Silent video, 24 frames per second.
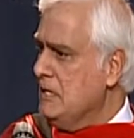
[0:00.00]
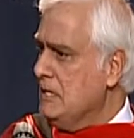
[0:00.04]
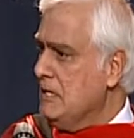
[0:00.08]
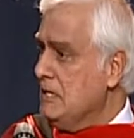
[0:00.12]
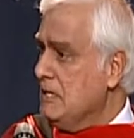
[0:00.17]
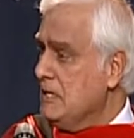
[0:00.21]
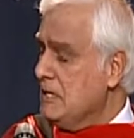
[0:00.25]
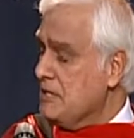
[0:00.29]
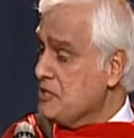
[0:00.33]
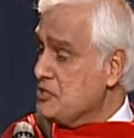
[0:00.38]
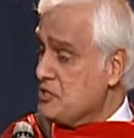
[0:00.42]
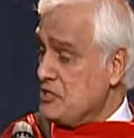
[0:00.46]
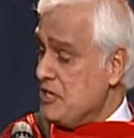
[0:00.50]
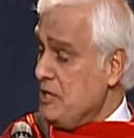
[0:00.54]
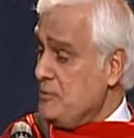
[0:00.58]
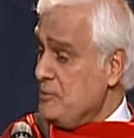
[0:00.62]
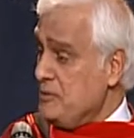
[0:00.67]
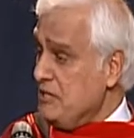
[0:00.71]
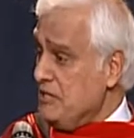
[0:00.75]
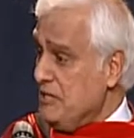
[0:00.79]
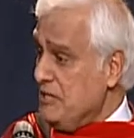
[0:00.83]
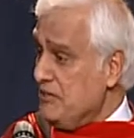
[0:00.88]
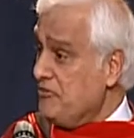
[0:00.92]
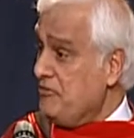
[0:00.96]
And he said, I'm
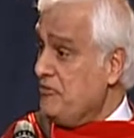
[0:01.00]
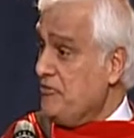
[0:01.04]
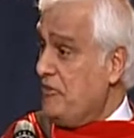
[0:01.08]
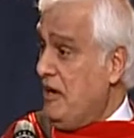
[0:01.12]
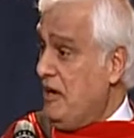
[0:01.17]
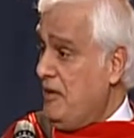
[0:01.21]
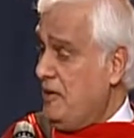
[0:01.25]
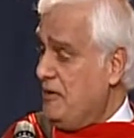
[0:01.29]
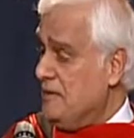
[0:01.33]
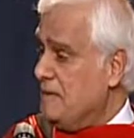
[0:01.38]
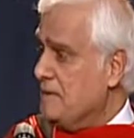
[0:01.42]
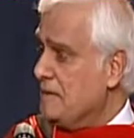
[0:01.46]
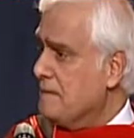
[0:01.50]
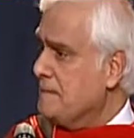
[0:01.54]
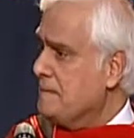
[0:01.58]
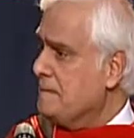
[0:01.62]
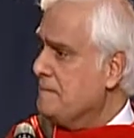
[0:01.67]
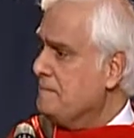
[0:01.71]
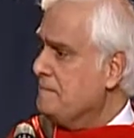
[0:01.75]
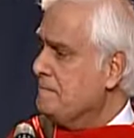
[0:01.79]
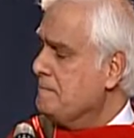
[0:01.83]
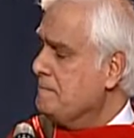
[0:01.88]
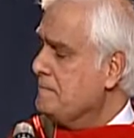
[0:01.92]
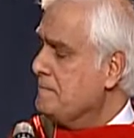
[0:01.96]
a young father.
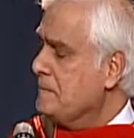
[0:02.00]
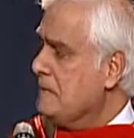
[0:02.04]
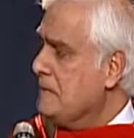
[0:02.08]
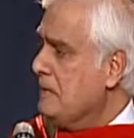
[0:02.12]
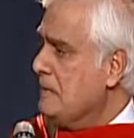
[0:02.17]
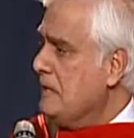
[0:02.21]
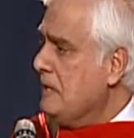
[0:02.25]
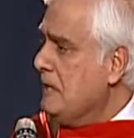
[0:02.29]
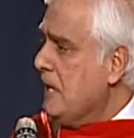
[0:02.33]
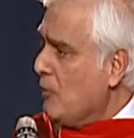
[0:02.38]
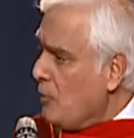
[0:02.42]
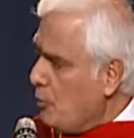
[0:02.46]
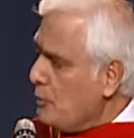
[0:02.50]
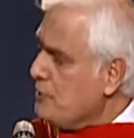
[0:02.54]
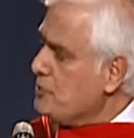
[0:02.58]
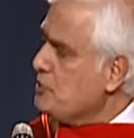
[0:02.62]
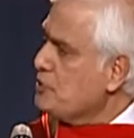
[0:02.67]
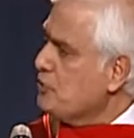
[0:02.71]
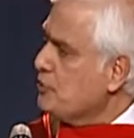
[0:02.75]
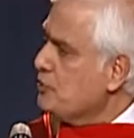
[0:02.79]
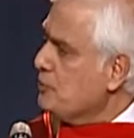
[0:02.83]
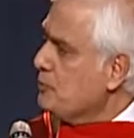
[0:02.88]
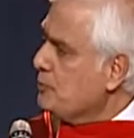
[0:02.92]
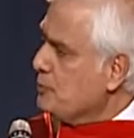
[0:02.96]
I
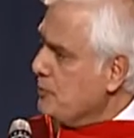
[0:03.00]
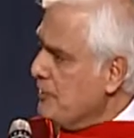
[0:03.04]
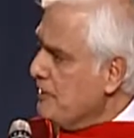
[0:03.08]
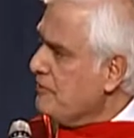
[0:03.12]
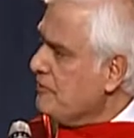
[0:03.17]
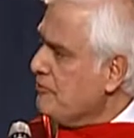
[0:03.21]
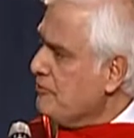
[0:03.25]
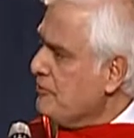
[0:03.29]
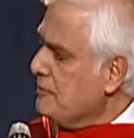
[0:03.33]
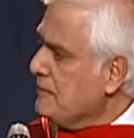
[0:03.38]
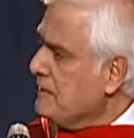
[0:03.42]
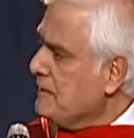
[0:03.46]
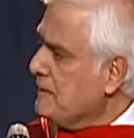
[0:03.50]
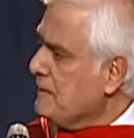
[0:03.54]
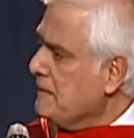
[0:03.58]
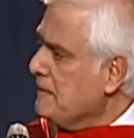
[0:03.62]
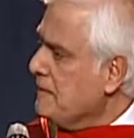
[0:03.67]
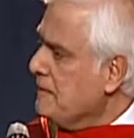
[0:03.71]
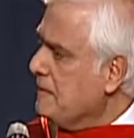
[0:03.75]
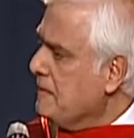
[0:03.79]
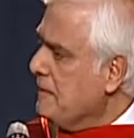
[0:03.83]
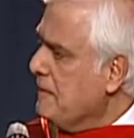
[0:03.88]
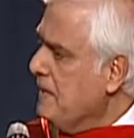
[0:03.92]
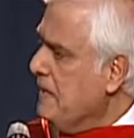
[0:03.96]
want you to pray for me.
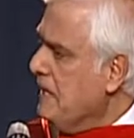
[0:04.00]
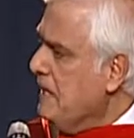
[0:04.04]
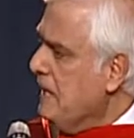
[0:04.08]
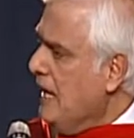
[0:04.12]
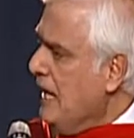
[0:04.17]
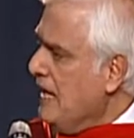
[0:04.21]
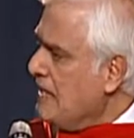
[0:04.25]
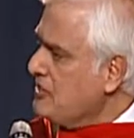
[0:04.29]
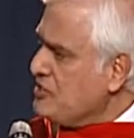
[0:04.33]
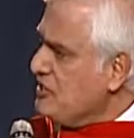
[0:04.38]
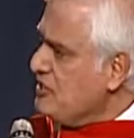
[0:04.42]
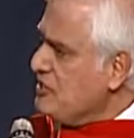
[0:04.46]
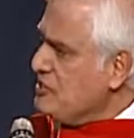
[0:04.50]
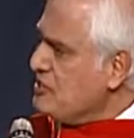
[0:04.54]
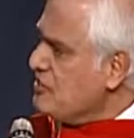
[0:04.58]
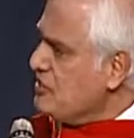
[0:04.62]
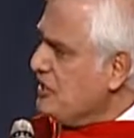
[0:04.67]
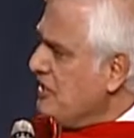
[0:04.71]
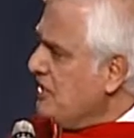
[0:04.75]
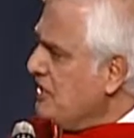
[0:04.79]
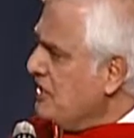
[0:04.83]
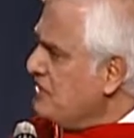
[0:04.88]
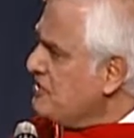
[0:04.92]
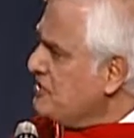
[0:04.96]
I said, is
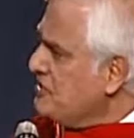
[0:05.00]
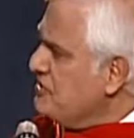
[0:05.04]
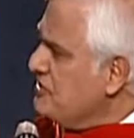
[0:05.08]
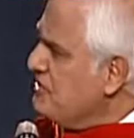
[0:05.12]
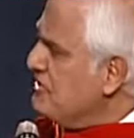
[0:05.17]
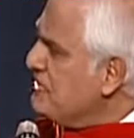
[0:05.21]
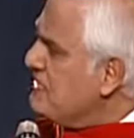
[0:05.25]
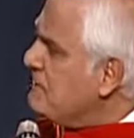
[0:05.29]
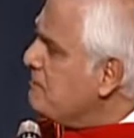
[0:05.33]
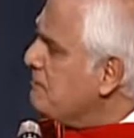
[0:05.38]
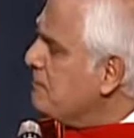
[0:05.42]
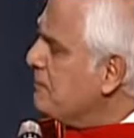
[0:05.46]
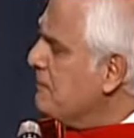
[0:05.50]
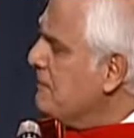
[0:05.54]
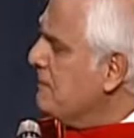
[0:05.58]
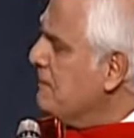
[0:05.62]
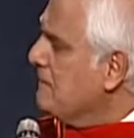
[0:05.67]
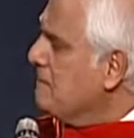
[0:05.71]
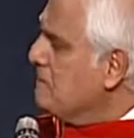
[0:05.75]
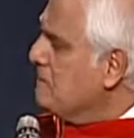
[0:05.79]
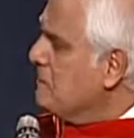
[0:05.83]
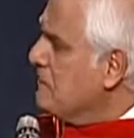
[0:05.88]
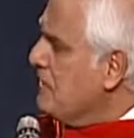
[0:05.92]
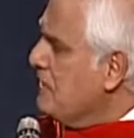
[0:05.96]
the cut deep?
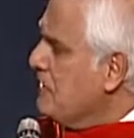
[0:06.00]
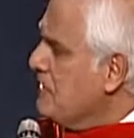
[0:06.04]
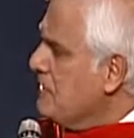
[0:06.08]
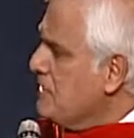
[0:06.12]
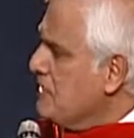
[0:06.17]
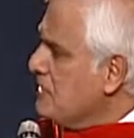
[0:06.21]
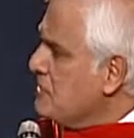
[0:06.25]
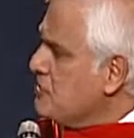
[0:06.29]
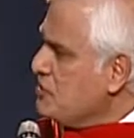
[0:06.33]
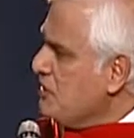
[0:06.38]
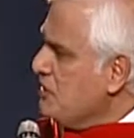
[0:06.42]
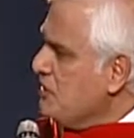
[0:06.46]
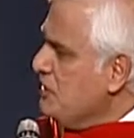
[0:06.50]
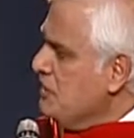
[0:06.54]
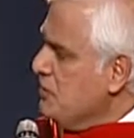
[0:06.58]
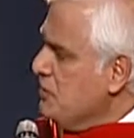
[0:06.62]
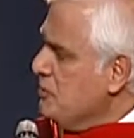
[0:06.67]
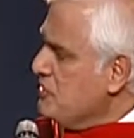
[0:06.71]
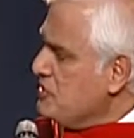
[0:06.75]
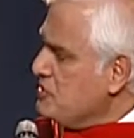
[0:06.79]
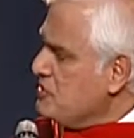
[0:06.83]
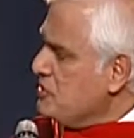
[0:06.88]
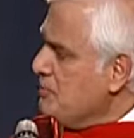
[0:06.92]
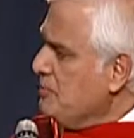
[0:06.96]
He said,
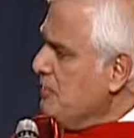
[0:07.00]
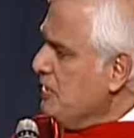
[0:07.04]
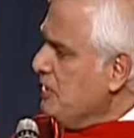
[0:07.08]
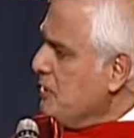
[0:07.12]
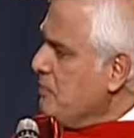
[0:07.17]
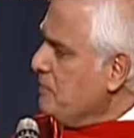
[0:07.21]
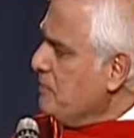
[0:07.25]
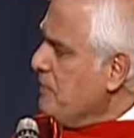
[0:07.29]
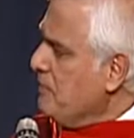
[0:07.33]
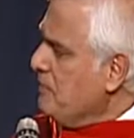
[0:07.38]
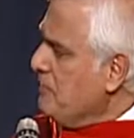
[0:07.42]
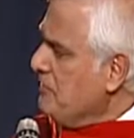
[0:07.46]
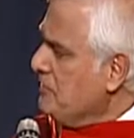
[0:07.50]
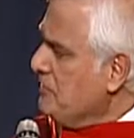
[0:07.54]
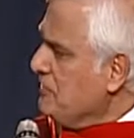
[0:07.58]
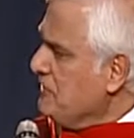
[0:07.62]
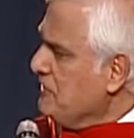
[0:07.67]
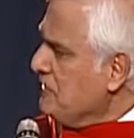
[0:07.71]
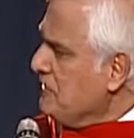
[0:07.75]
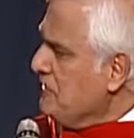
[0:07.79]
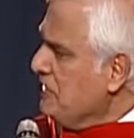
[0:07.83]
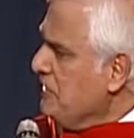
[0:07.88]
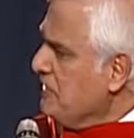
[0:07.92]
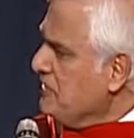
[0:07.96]
no, it's about a
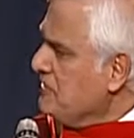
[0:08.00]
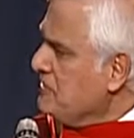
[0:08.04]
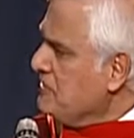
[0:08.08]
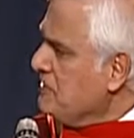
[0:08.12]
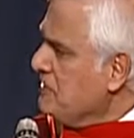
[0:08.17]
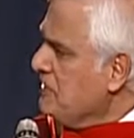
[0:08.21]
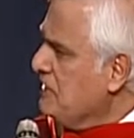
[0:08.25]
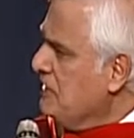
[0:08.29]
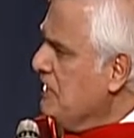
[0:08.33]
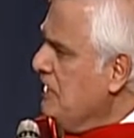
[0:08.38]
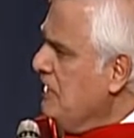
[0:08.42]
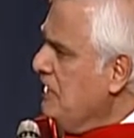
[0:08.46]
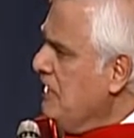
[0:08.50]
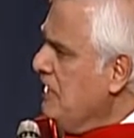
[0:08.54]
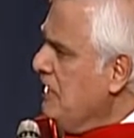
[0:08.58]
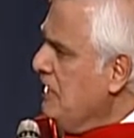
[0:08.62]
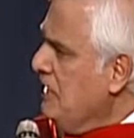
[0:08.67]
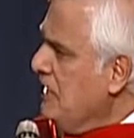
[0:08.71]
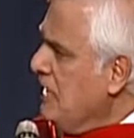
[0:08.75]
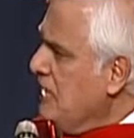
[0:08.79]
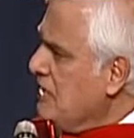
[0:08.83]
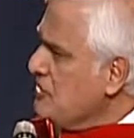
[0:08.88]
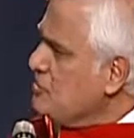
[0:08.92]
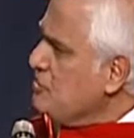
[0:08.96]
paper-thin cut.
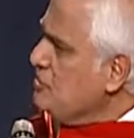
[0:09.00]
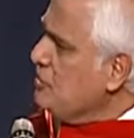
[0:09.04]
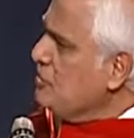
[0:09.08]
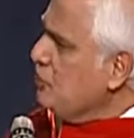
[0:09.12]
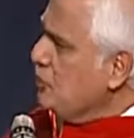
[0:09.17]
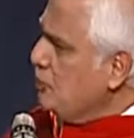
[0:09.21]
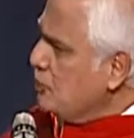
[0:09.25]
I said, you're